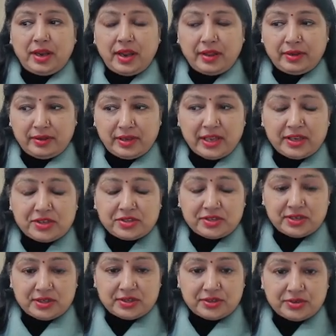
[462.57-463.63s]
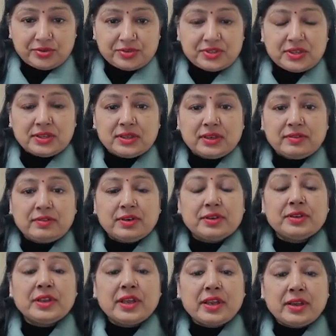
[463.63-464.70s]
Next is used in the word
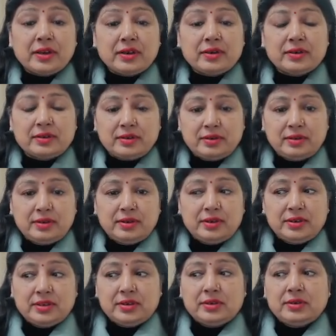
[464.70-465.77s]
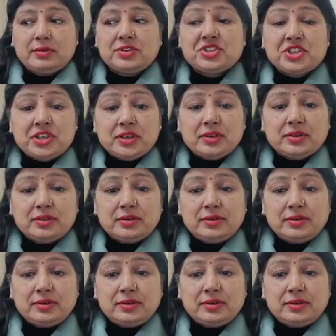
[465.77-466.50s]
here, tear.